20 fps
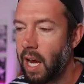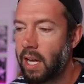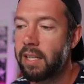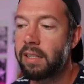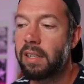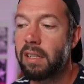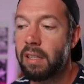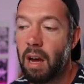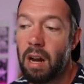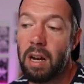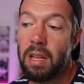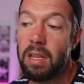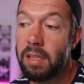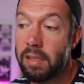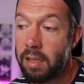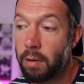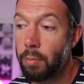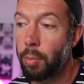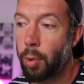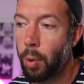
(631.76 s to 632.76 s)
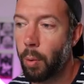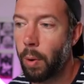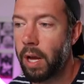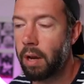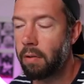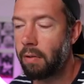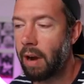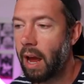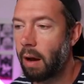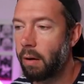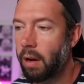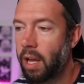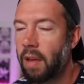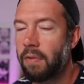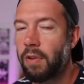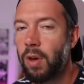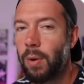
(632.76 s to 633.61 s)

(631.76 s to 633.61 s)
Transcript: And this is kind of the simple way around it.